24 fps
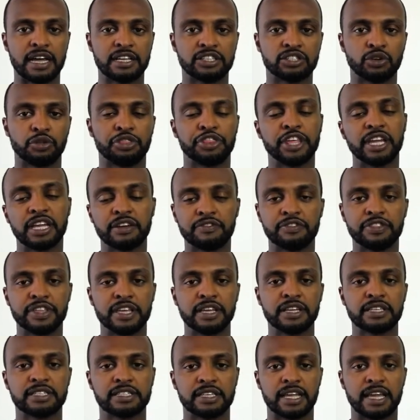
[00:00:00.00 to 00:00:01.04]
So think of
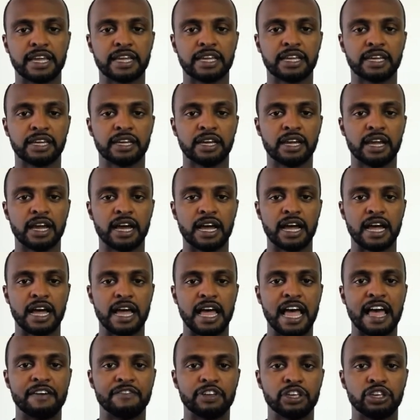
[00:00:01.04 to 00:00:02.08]
things like
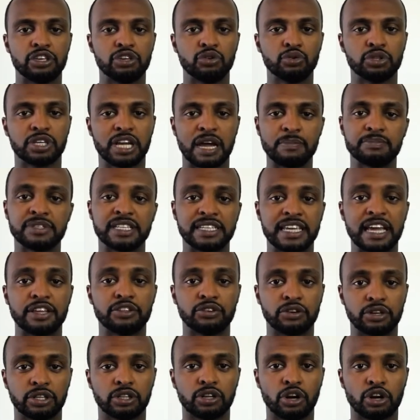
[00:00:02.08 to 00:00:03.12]
having youth come
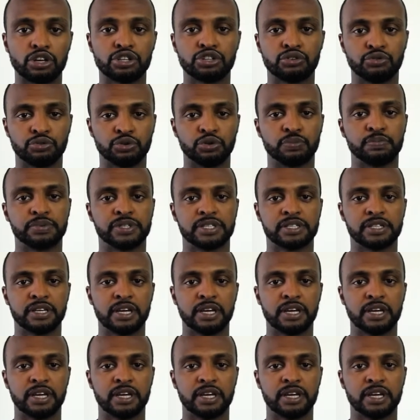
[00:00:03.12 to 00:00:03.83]
together in large groups.